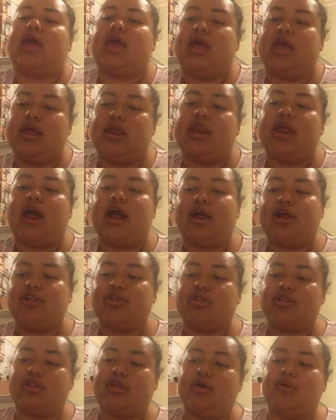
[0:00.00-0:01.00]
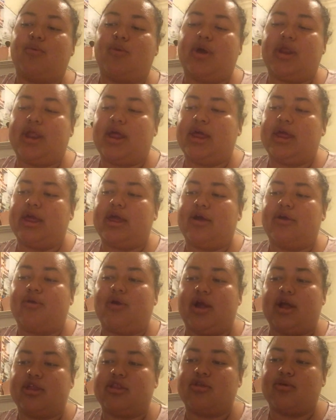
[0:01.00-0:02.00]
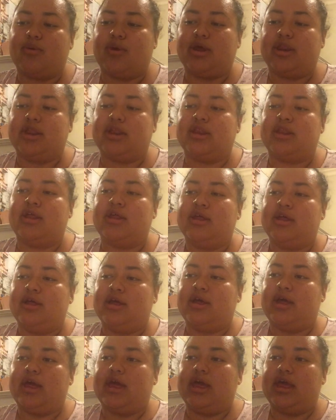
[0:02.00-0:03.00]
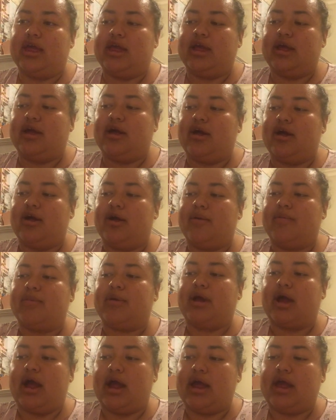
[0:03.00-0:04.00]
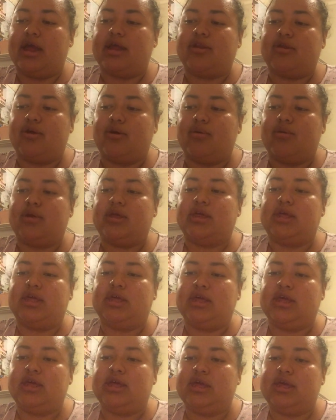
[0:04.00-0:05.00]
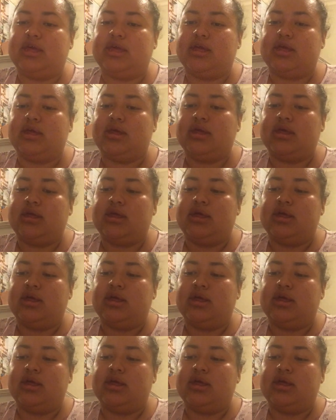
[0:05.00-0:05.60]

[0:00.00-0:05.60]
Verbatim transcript: And actually, when I graduated, a um, guy I know, he